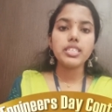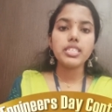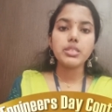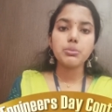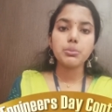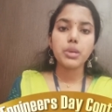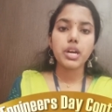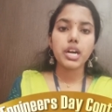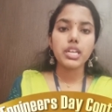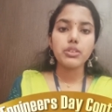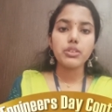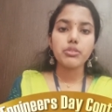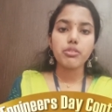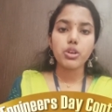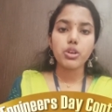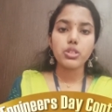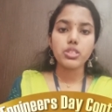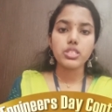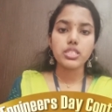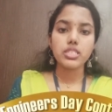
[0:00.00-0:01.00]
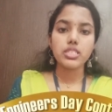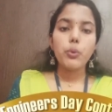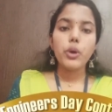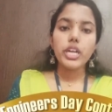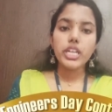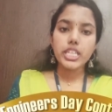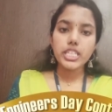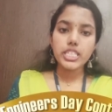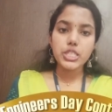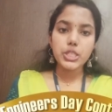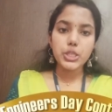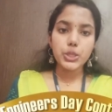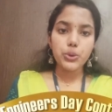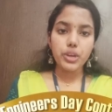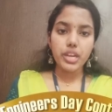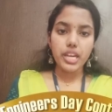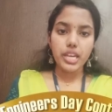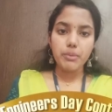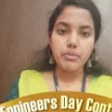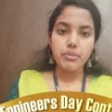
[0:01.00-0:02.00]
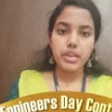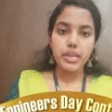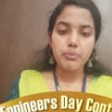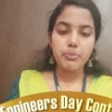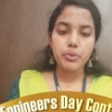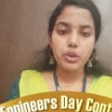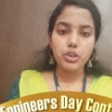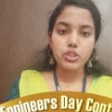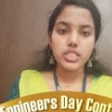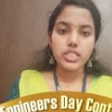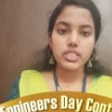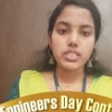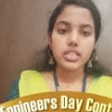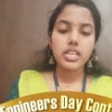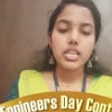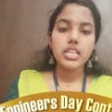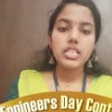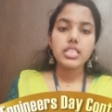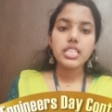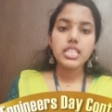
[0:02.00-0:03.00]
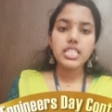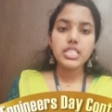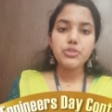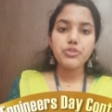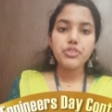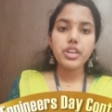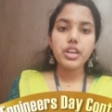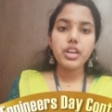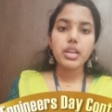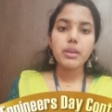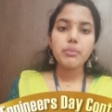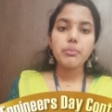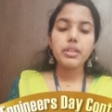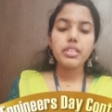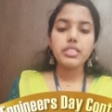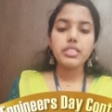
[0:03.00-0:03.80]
the smartwatches. What is new in my project? This wearable